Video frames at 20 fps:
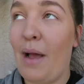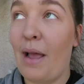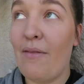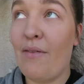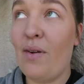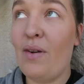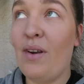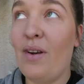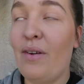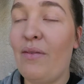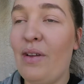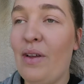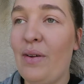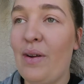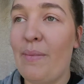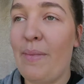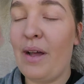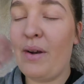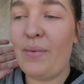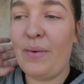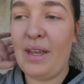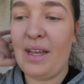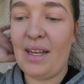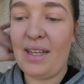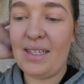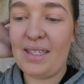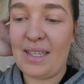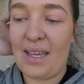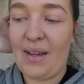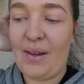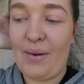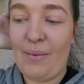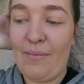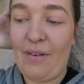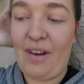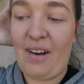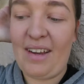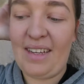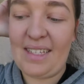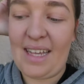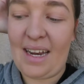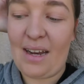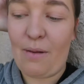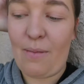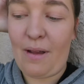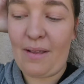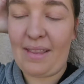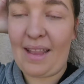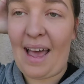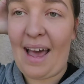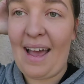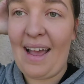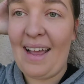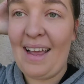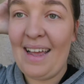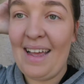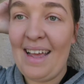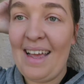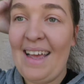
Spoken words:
phone interview in about a week, so I'm very excited about that.